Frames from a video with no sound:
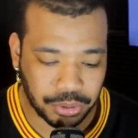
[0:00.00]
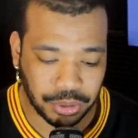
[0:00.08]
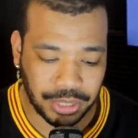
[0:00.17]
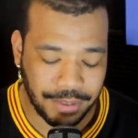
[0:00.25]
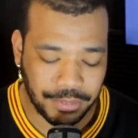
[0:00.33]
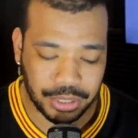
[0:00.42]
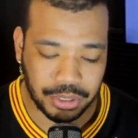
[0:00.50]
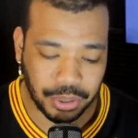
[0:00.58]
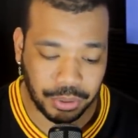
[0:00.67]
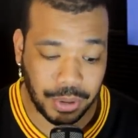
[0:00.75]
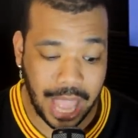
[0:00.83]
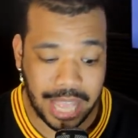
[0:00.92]
So David
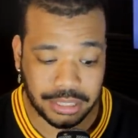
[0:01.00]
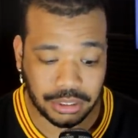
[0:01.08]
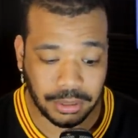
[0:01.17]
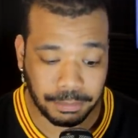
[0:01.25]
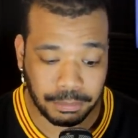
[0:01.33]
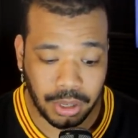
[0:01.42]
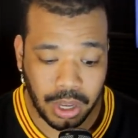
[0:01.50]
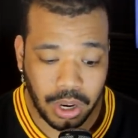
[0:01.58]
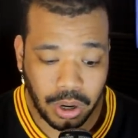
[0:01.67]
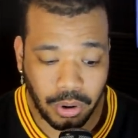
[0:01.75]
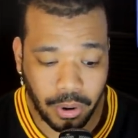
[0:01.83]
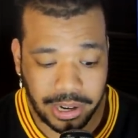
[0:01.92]
Njoku has some
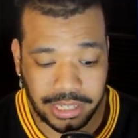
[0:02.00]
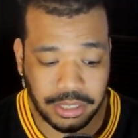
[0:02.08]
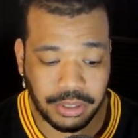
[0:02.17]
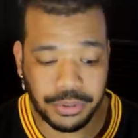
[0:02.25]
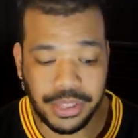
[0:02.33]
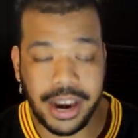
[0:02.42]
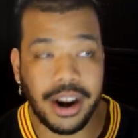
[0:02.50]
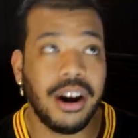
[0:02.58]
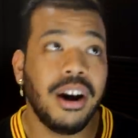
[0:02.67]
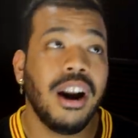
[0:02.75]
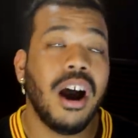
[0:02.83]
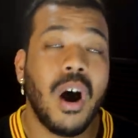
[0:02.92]
growing to do there.